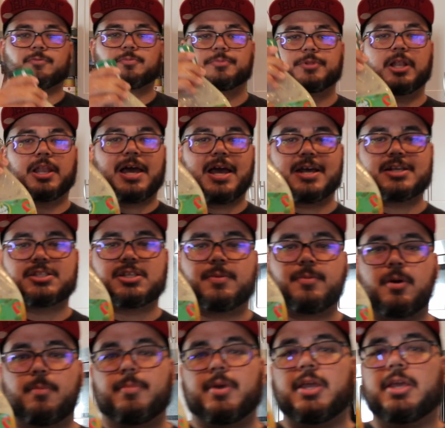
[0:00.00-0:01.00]
from the last time
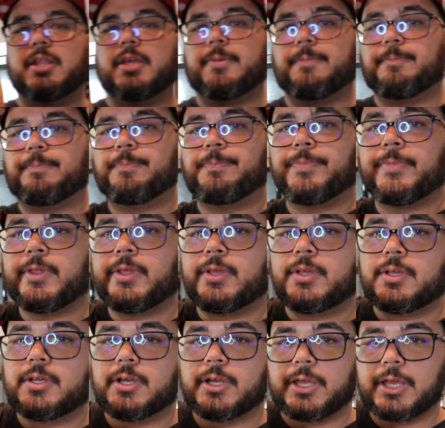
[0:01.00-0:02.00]
I made it.
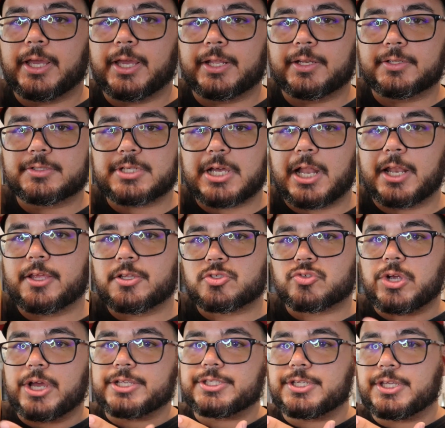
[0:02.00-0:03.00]
Again, Italian
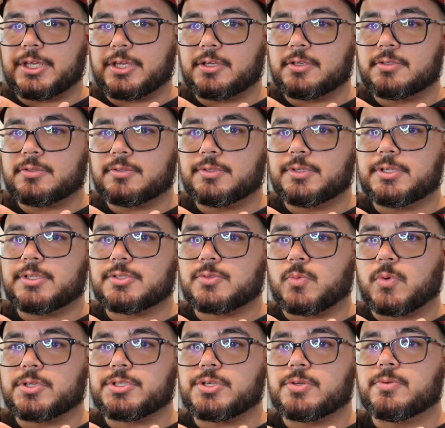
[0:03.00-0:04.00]
dressing. It's
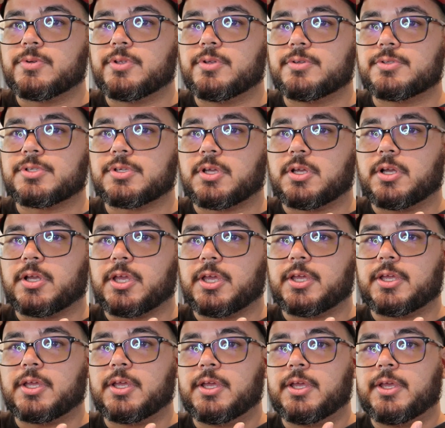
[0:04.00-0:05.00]
what you would use to cook
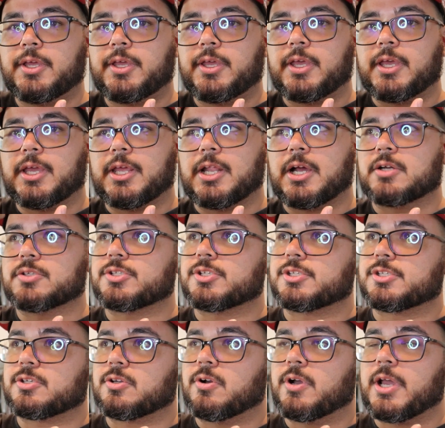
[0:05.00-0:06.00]
it, and I'll
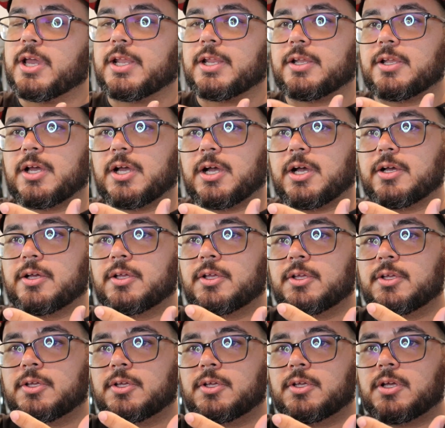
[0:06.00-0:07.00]
just go ahead and uh,
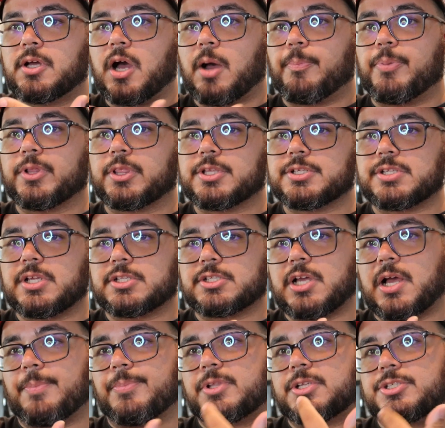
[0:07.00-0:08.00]
I'll put this on
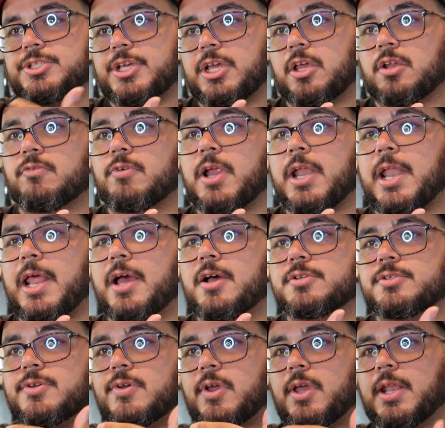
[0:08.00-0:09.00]
top of the chicken right now
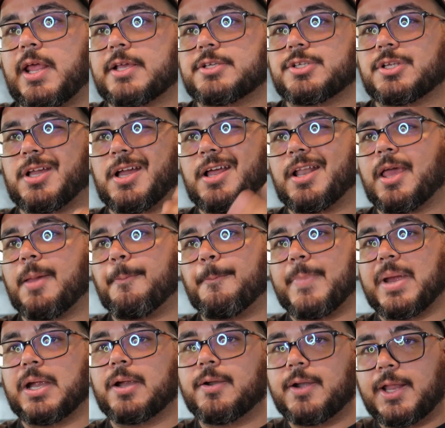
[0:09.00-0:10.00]
so it can actually kind of like
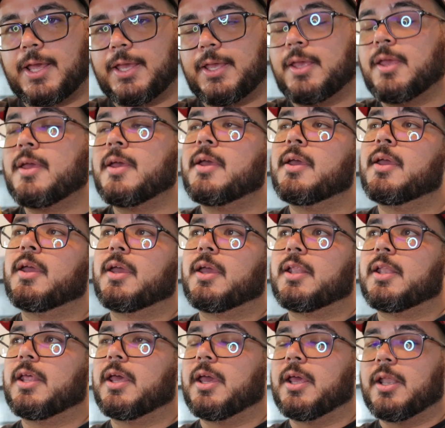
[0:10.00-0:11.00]
marinate,
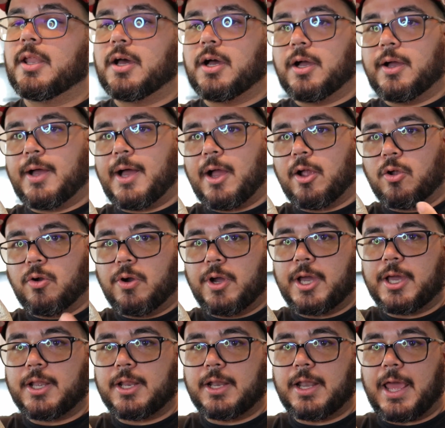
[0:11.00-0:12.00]
and then uh, I'll go
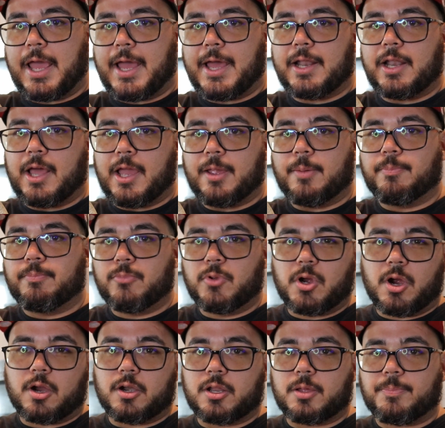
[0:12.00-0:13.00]
ahead and add like
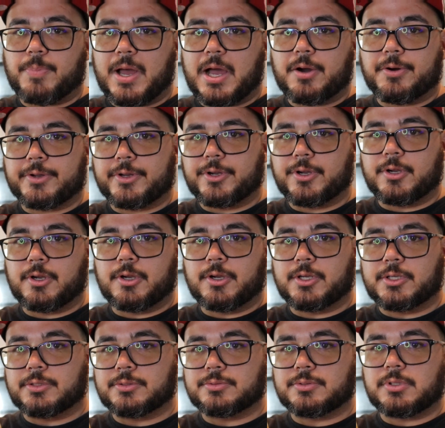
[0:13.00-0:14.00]
garlic powder
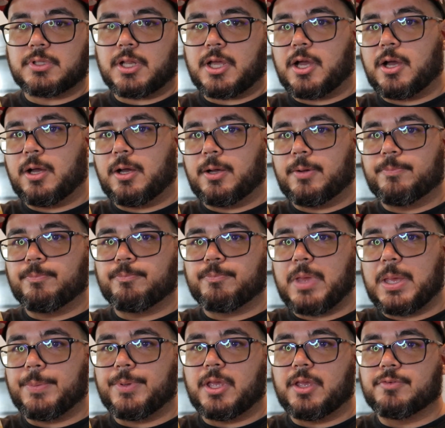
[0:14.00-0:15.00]
and um,
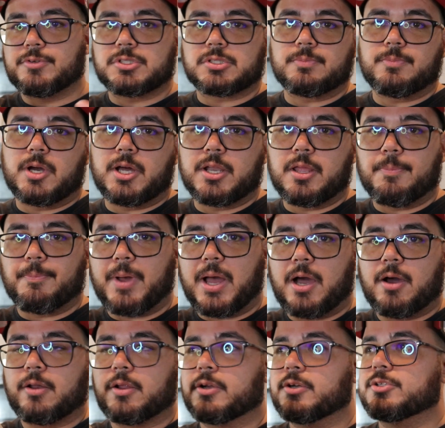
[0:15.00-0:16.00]
maybe even some onion
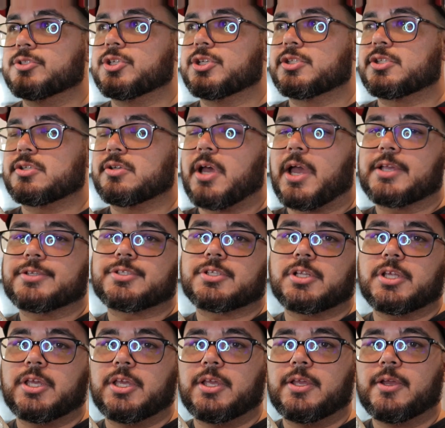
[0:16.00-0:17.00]
powder just to
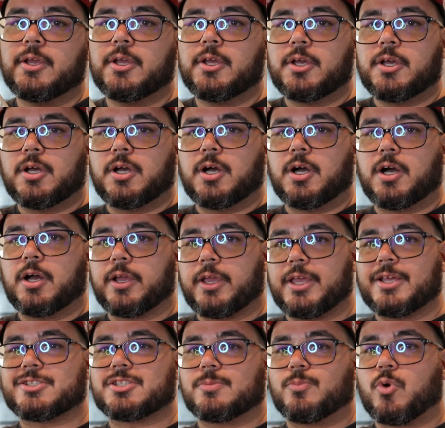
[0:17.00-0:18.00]
actually uh,
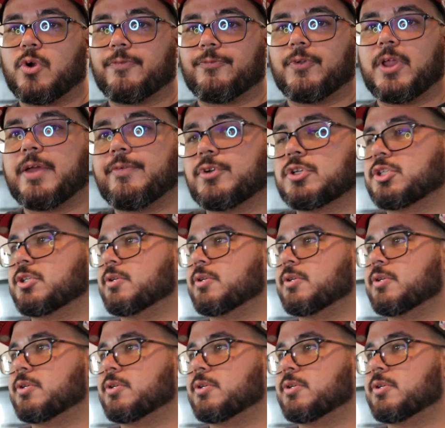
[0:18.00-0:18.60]
get some more flavor